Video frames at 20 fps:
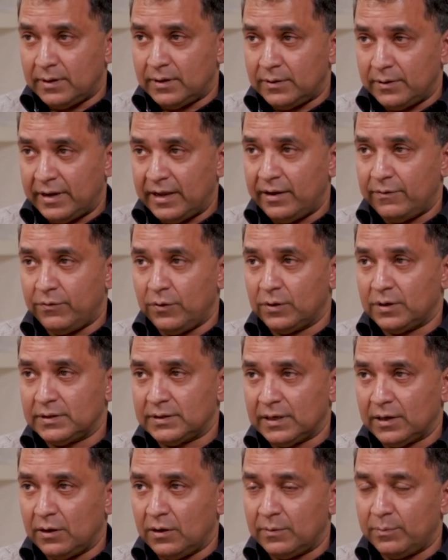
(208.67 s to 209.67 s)
today
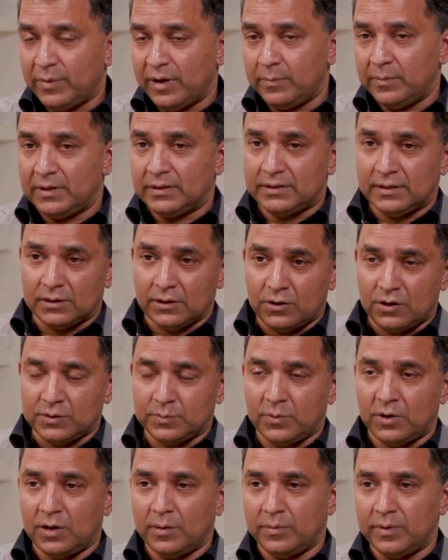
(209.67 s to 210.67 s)
focusing on payments and
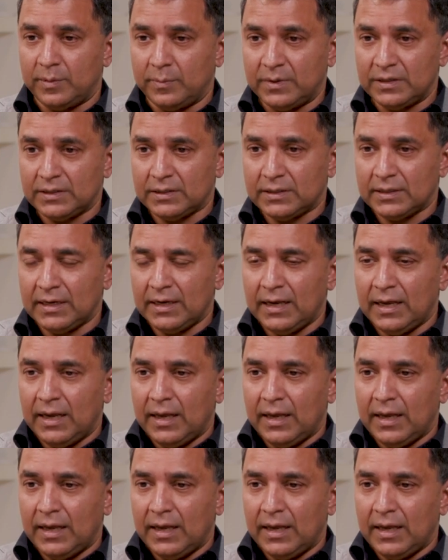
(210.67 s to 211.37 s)
cross-border payments.